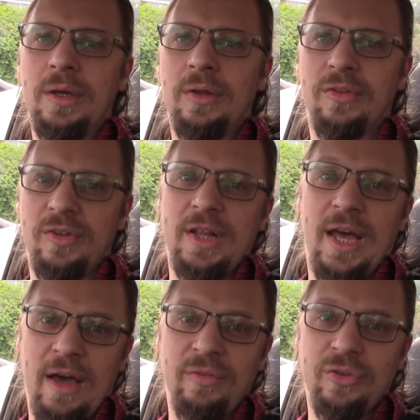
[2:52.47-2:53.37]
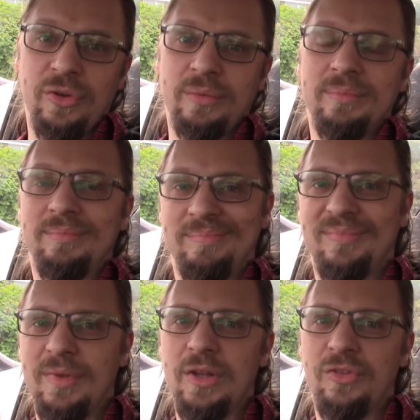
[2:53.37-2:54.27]
The side I haven't done
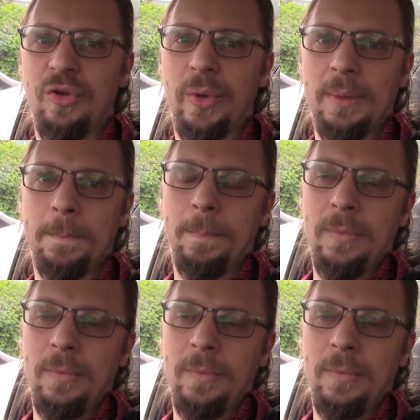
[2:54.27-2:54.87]
needs doing.